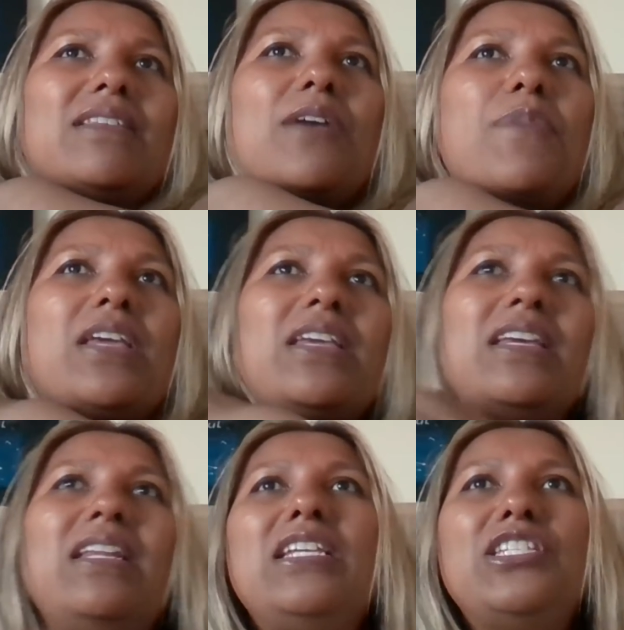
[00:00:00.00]
that make
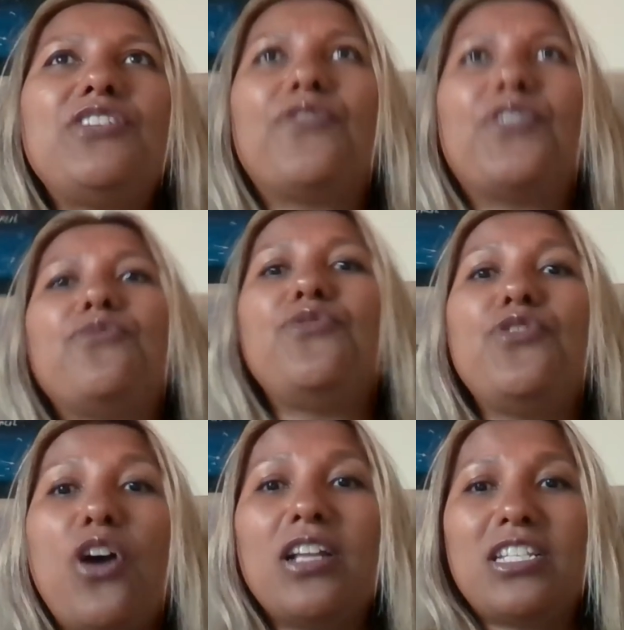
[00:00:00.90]
it easy for you
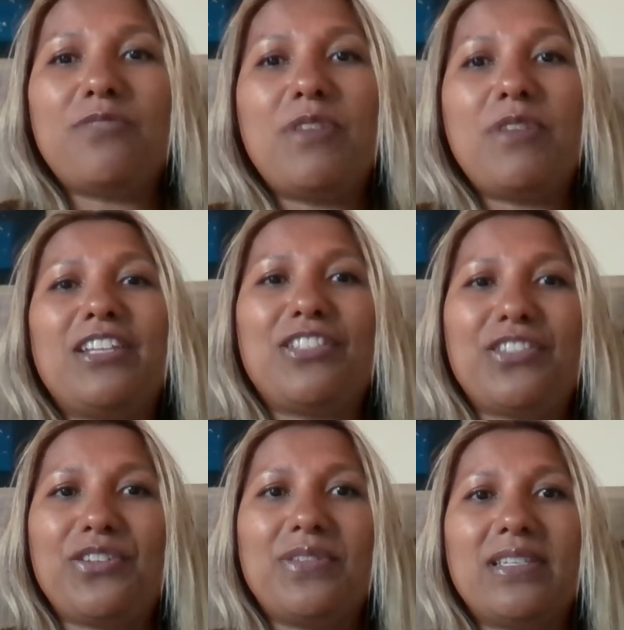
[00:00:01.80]
not to make
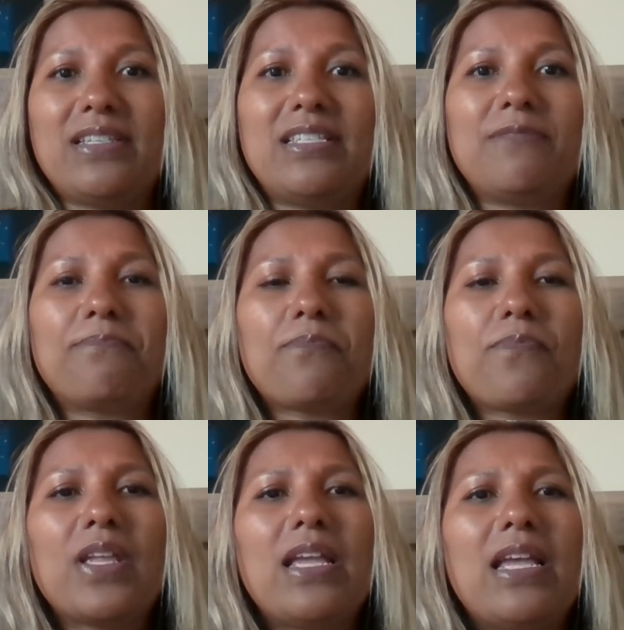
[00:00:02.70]
excuses.
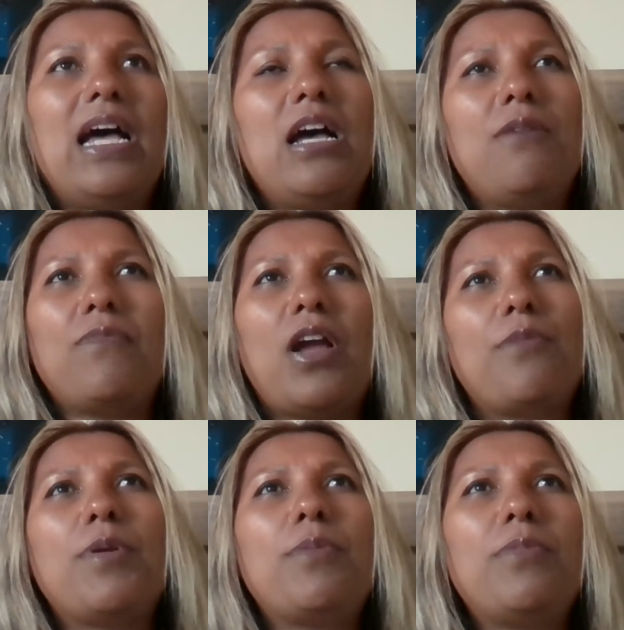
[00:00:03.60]
I
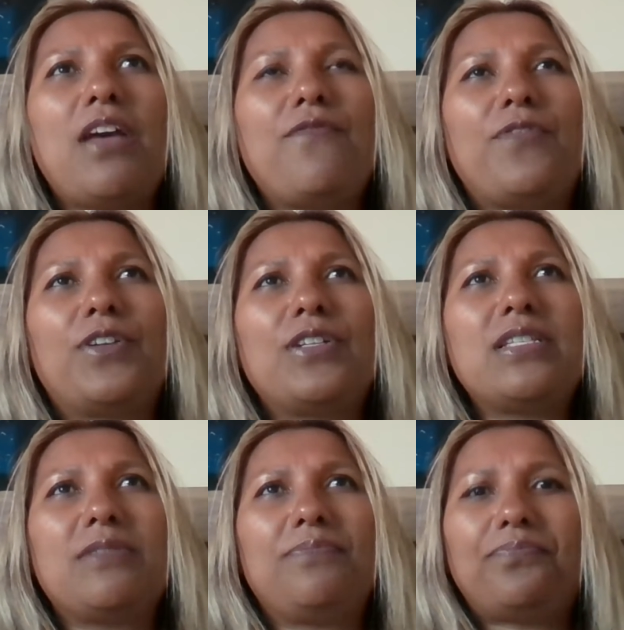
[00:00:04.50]
remember that
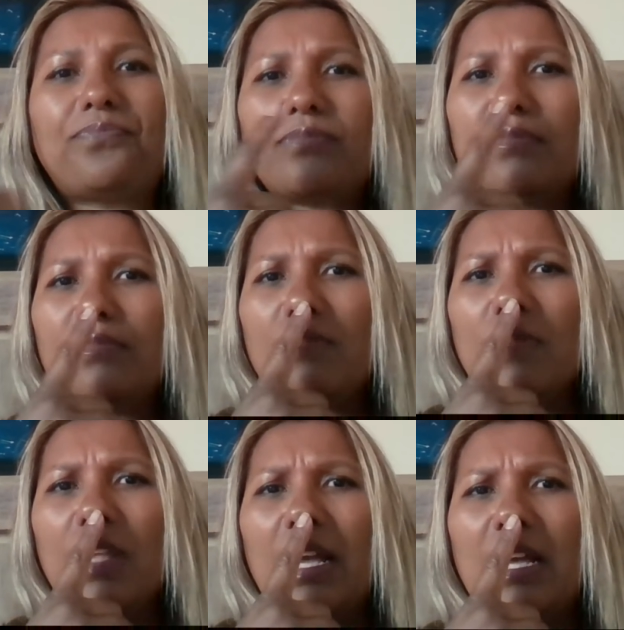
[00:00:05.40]
first
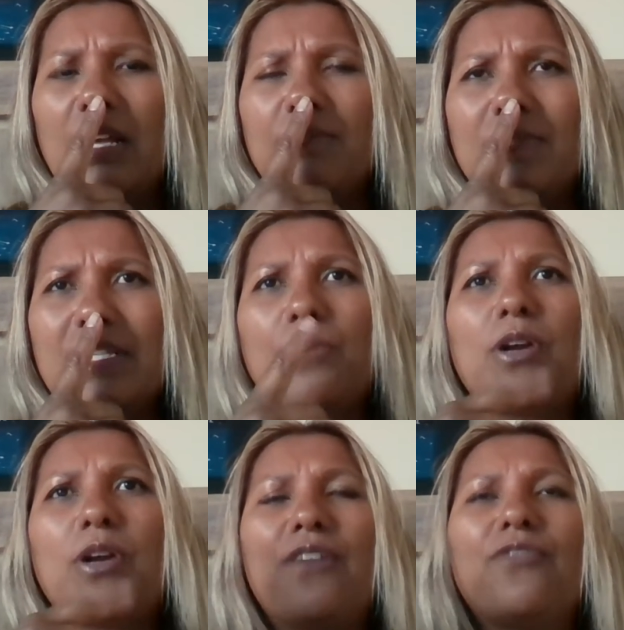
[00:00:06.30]

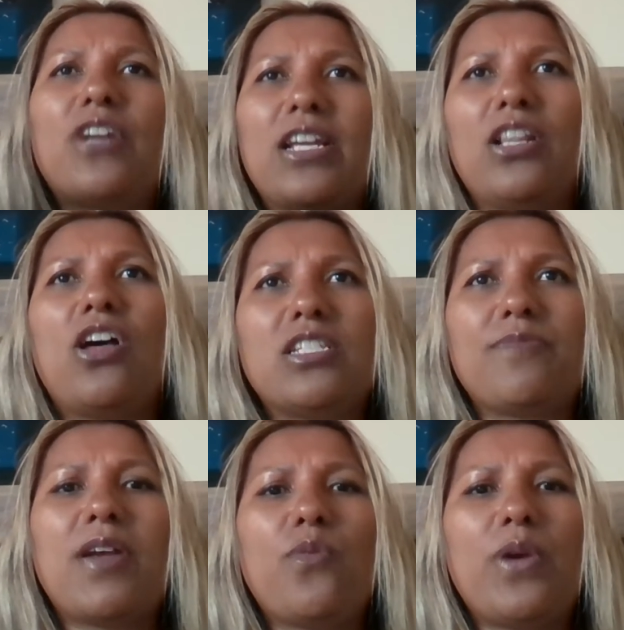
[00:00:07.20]
summer after I'd
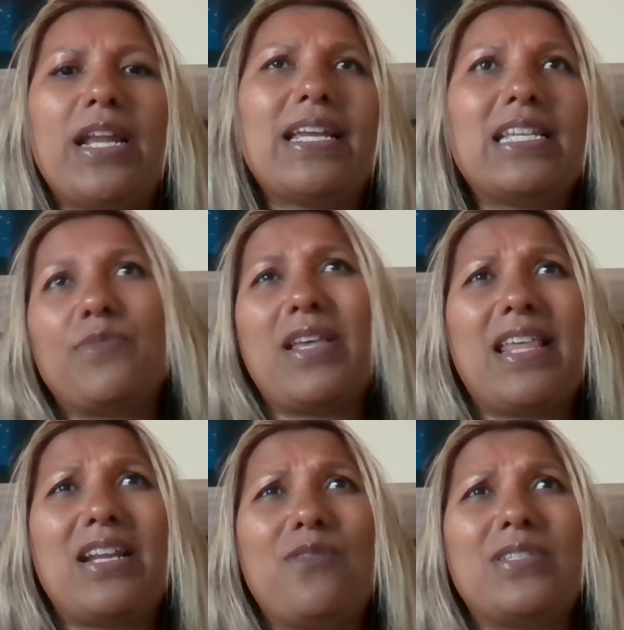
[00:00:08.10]
lost my weight. I guess by
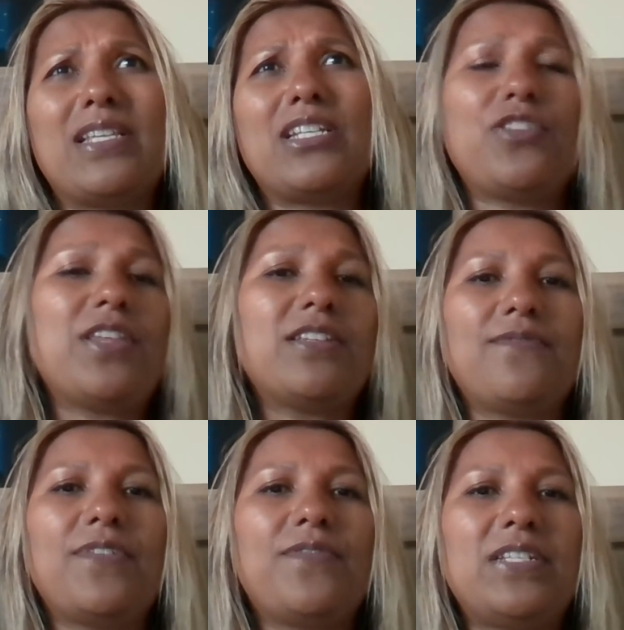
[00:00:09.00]
then it was like
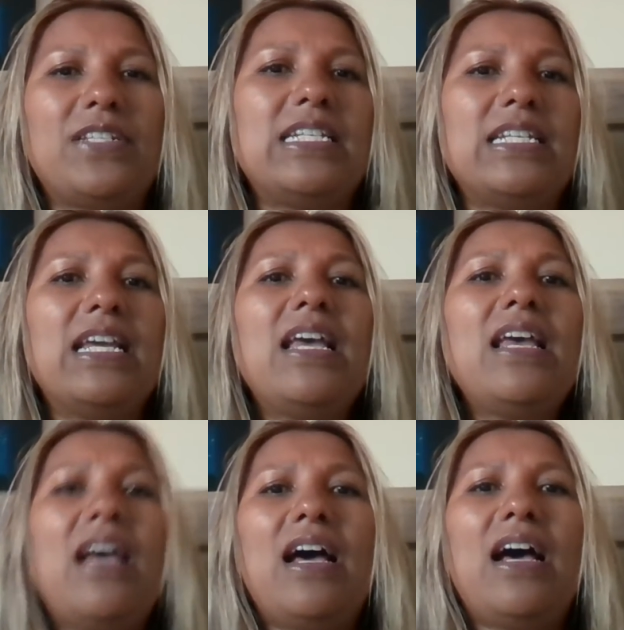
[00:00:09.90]
2015.
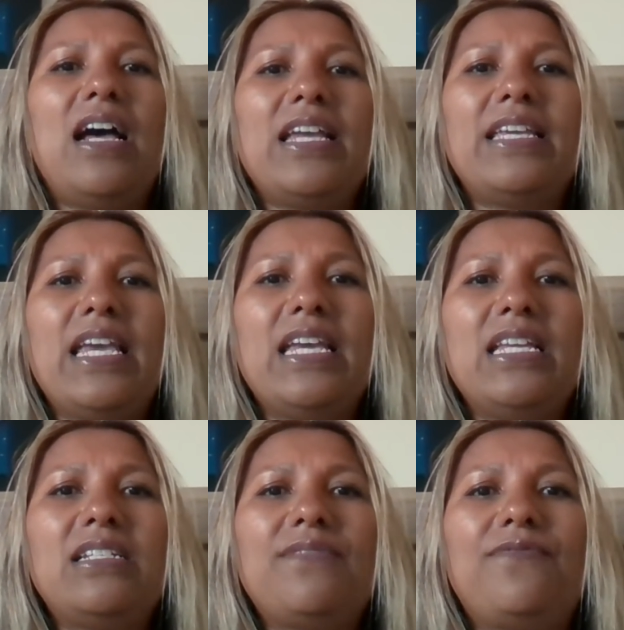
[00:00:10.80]
I
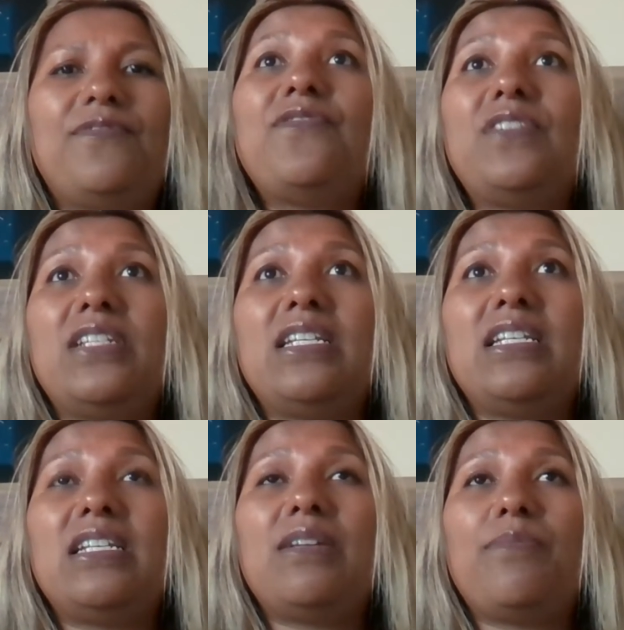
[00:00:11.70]
gained
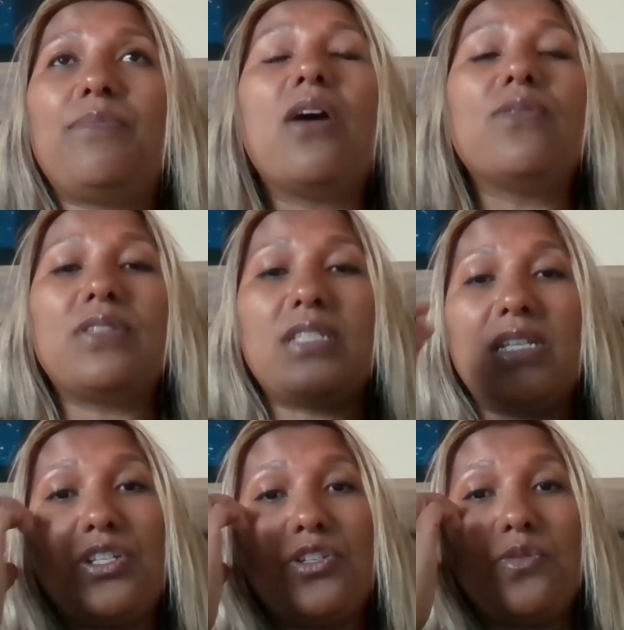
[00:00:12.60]
15 pounds
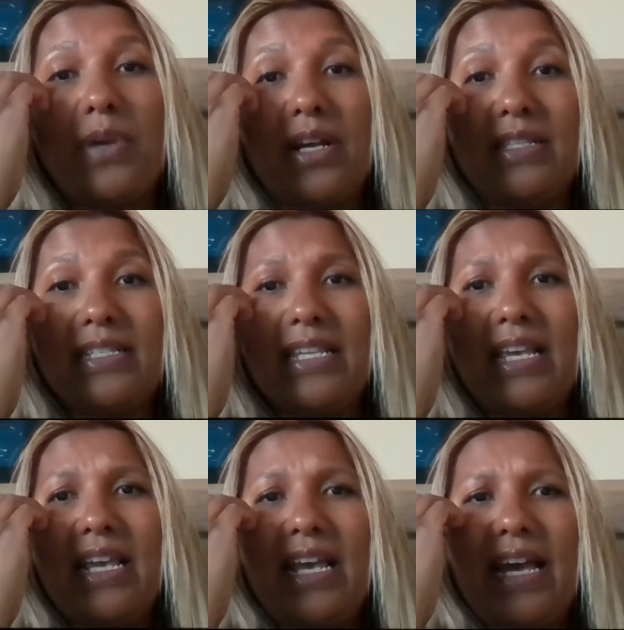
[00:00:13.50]
in 2 months.
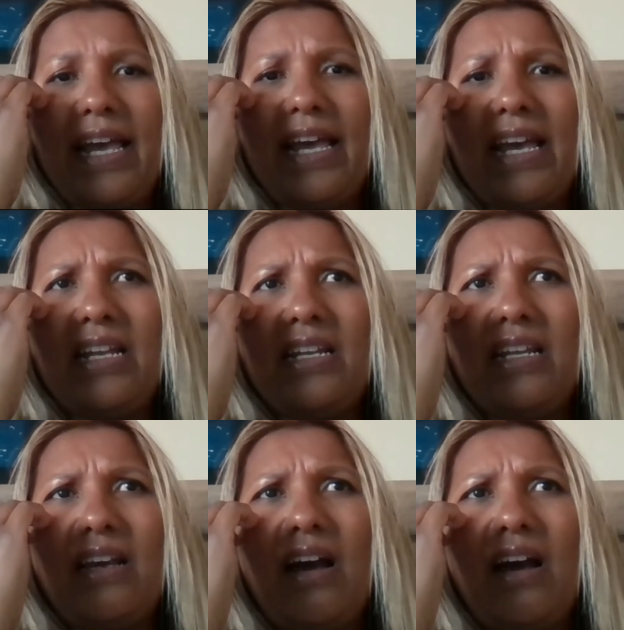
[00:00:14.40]
And